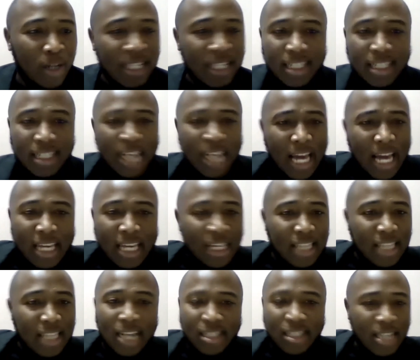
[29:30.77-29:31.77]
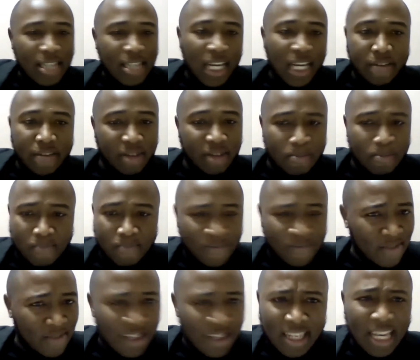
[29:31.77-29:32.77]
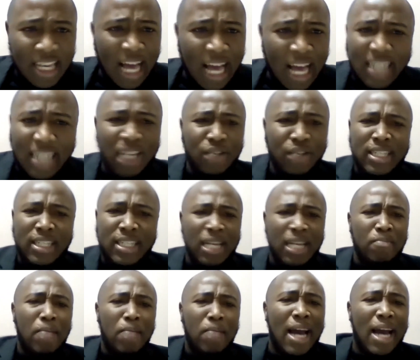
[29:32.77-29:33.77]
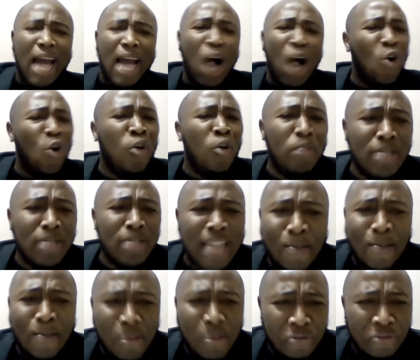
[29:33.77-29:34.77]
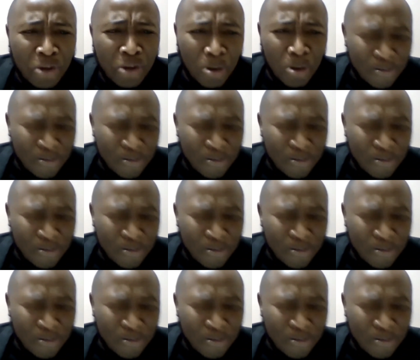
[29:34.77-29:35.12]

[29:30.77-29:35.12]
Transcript: you're saying, I I said I give up. And David said, man, I almost tapped the floor.